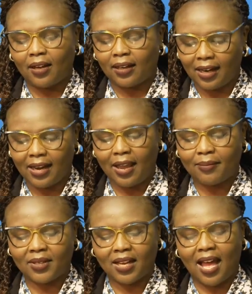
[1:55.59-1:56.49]

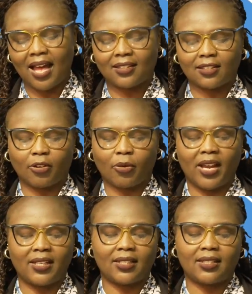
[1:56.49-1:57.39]
claimed as
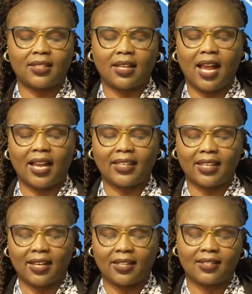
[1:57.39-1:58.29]
credit
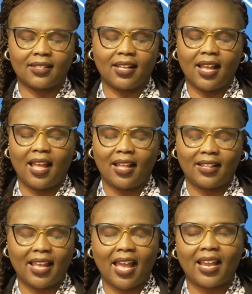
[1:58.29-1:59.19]
against
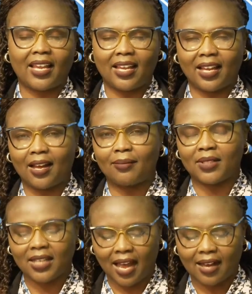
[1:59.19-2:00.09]
their income
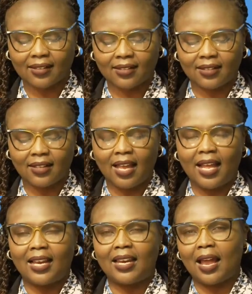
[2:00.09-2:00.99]
tax
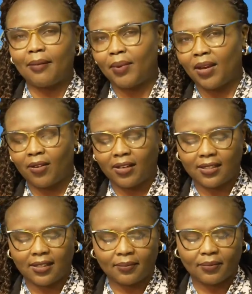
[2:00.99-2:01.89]

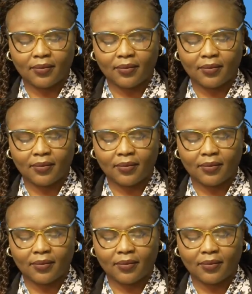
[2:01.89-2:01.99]
liability?